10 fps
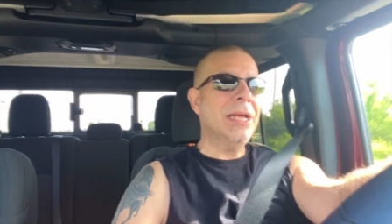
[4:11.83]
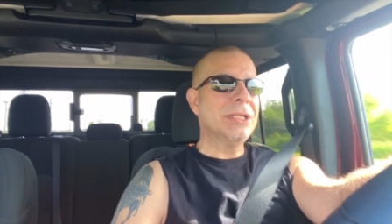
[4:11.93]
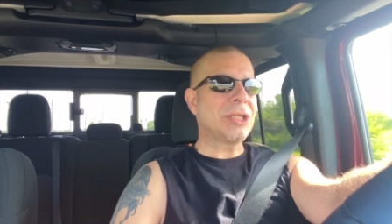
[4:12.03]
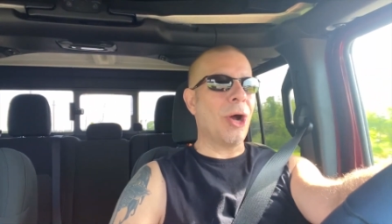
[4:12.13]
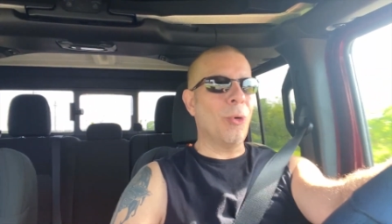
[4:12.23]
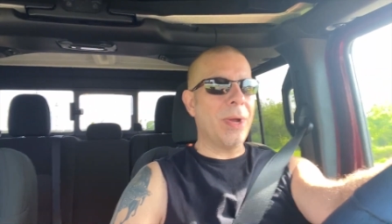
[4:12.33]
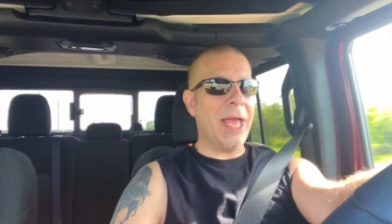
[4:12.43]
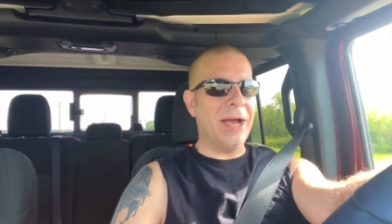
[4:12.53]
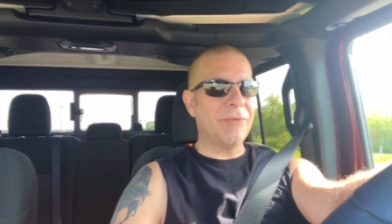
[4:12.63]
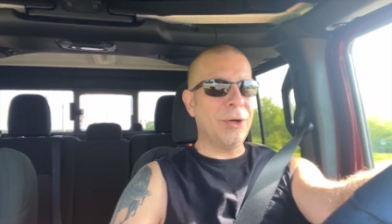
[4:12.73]
So we
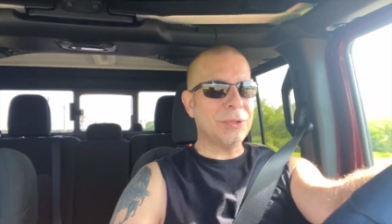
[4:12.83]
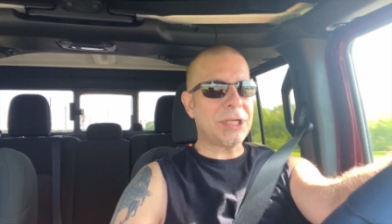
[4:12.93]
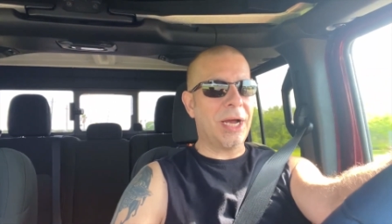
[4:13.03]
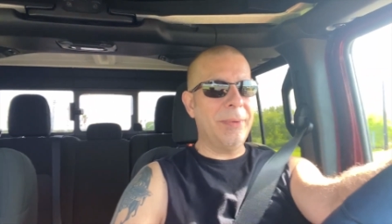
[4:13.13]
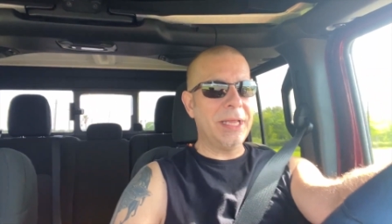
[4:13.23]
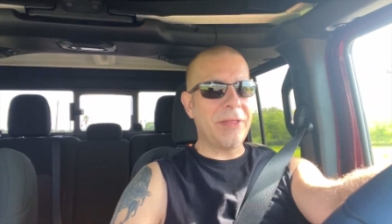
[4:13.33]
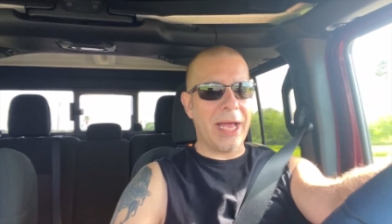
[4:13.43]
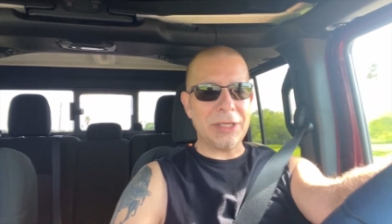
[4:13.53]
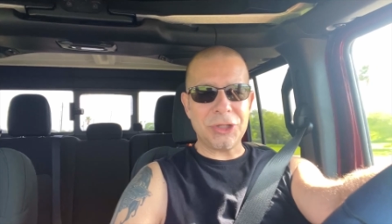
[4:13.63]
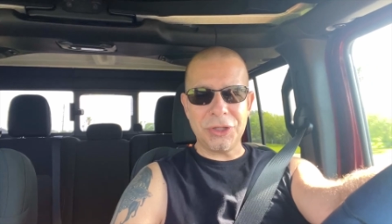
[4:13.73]
have those coming.
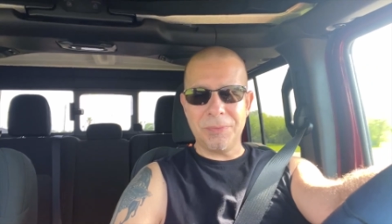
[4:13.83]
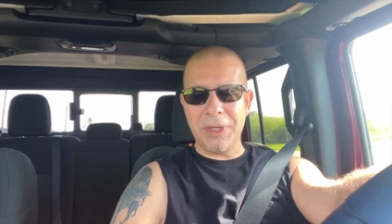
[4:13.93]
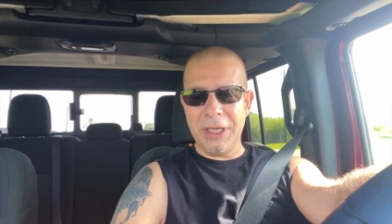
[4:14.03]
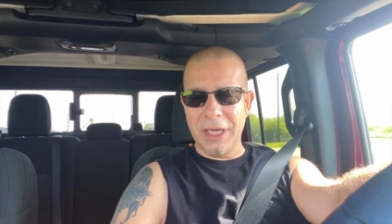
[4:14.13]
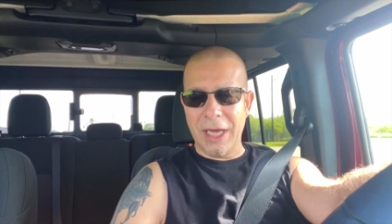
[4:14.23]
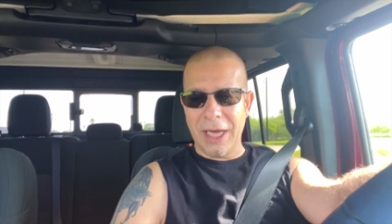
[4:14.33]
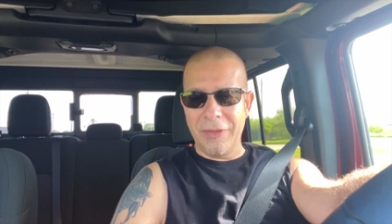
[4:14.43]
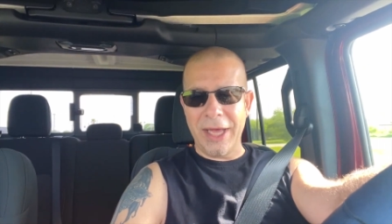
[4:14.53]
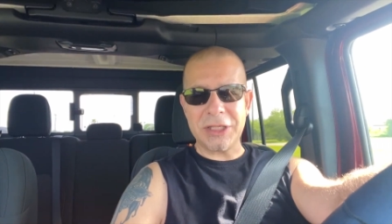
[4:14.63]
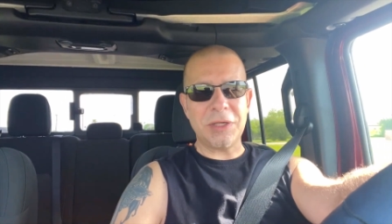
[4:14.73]
That should be
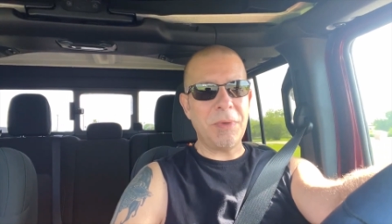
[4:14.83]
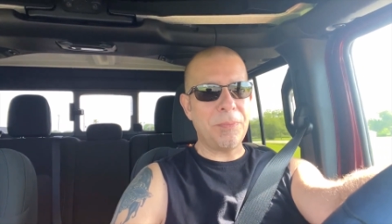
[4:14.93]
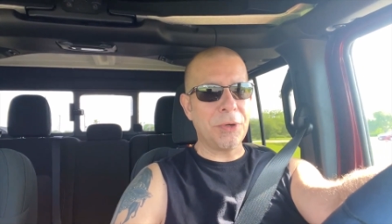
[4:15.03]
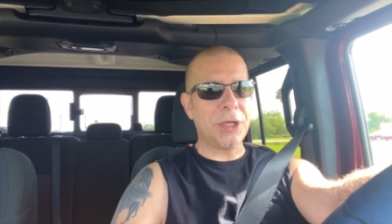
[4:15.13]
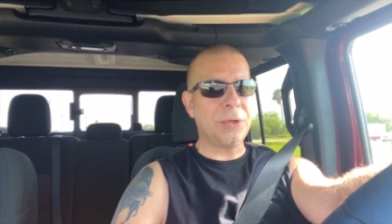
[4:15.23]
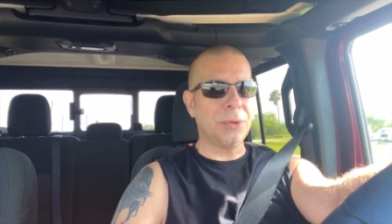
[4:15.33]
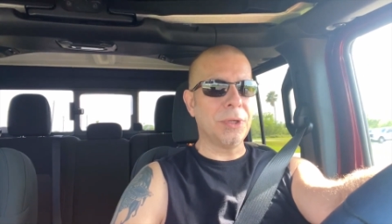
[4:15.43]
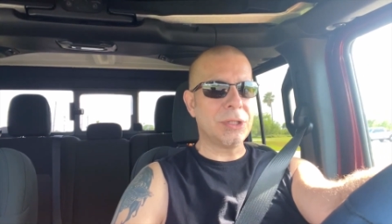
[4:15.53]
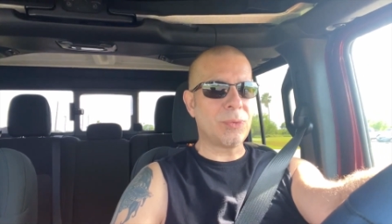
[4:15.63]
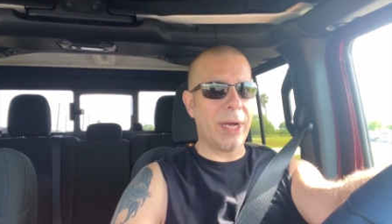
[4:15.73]
pretty cool
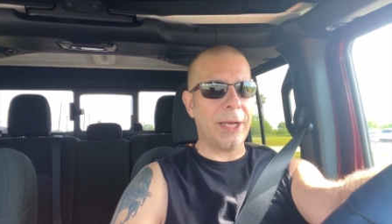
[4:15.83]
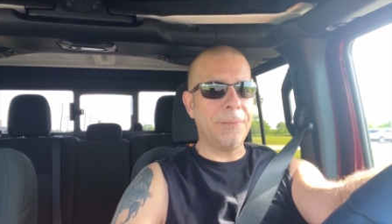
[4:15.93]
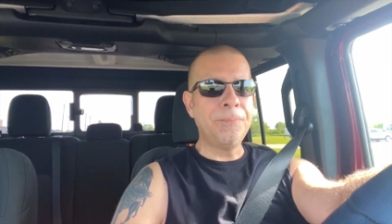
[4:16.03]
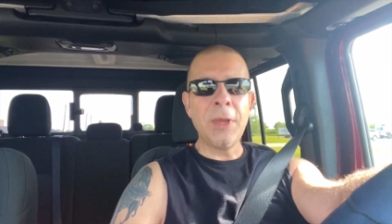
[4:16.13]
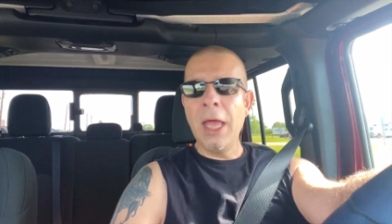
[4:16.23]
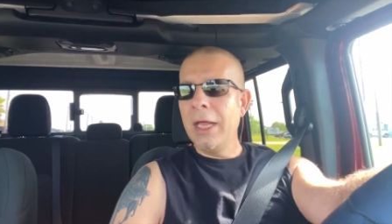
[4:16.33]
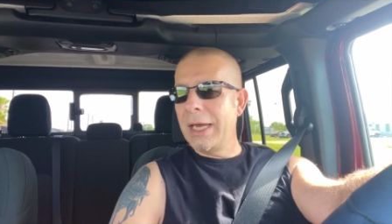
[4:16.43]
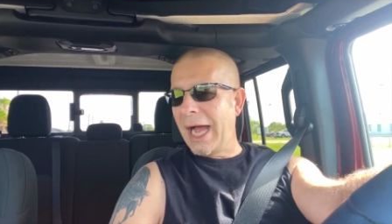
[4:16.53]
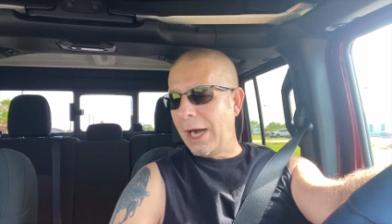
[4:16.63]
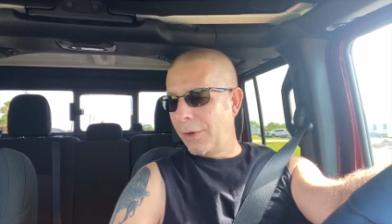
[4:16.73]
as well.
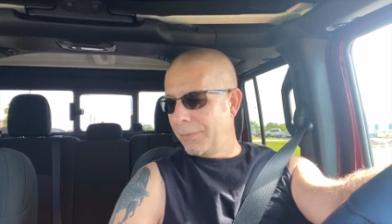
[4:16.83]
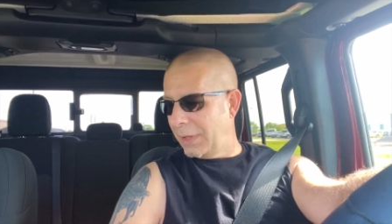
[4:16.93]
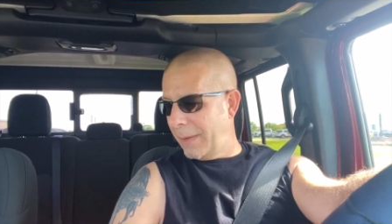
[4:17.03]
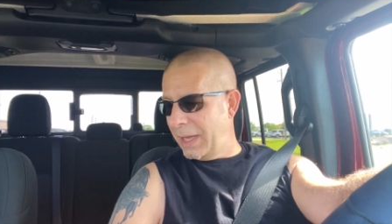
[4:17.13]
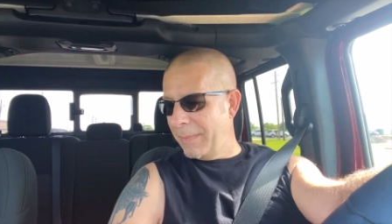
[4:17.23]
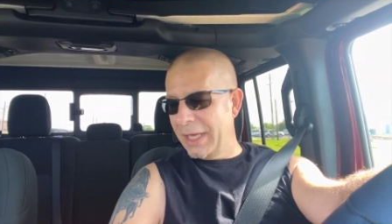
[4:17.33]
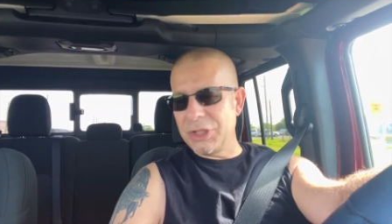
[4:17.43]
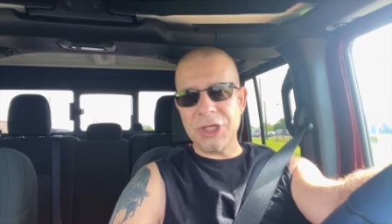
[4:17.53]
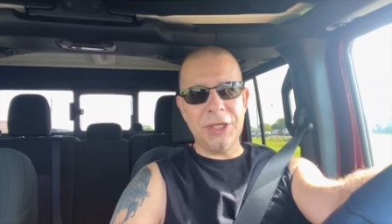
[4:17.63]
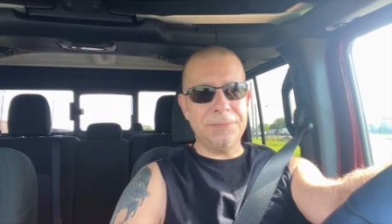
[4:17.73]
Now, let me
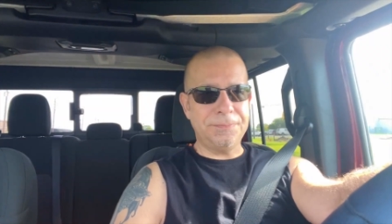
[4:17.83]
mention